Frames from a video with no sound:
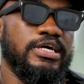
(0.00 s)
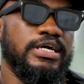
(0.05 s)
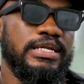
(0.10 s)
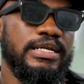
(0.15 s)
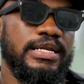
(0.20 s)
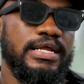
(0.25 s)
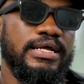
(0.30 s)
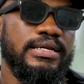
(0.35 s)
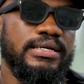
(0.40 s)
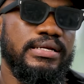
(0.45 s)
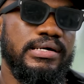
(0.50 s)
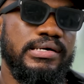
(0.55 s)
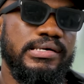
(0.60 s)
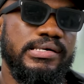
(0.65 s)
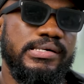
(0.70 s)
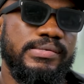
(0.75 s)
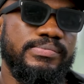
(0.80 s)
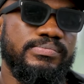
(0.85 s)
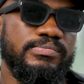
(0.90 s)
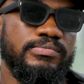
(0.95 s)
And
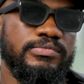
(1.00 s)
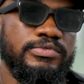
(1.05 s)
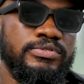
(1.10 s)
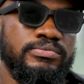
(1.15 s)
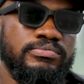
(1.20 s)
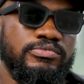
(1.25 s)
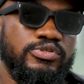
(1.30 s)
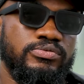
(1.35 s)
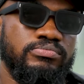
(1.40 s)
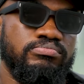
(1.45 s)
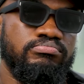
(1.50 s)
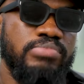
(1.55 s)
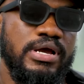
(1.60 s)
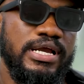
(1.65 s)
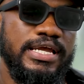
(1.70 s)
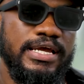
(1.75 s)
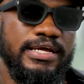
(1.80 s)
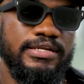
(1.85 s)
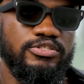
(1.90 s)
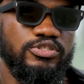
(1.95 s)
then
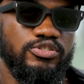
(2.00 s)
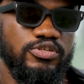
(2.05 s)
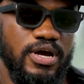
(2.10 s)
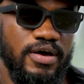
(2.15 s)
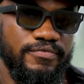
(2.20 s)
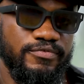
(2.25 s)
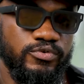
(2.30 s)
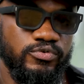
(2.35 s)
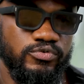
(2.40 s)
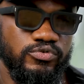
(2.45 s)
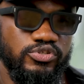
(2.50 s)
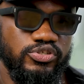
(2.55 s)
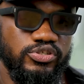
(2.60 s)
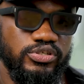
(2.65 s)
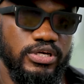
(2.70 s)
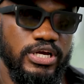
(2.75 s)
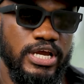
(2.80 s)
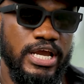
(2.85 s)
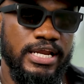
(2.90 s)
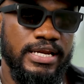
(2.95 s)
Beckett traveled,
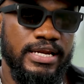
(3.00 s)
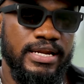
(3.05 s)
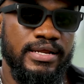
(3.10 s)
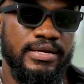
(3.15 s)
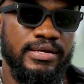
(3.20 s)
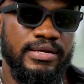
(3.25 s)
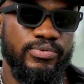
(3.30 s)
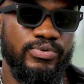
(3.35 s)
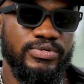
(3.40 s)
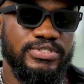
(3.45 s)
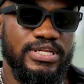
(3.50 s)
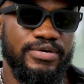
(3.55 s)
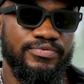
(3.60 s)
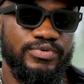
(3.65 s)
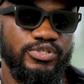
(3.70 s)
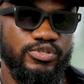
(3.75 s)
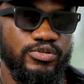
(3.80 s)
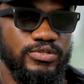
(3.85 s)
and then it was left with